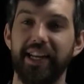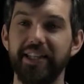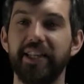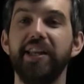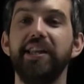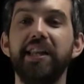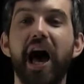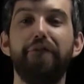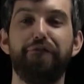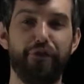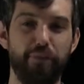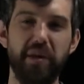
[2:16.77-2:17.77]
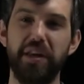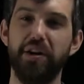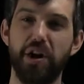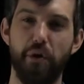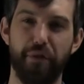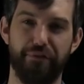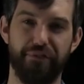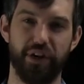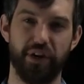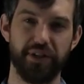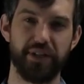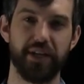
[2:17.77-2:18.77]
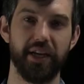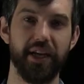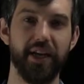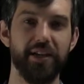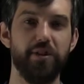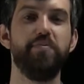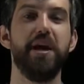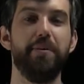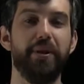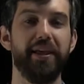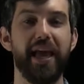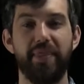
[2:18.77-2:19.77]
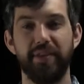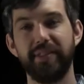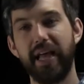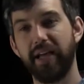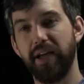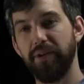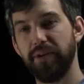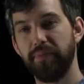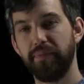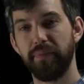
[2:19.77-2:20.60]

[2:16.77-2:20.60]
It is enough for me to know the first to be able to get the second.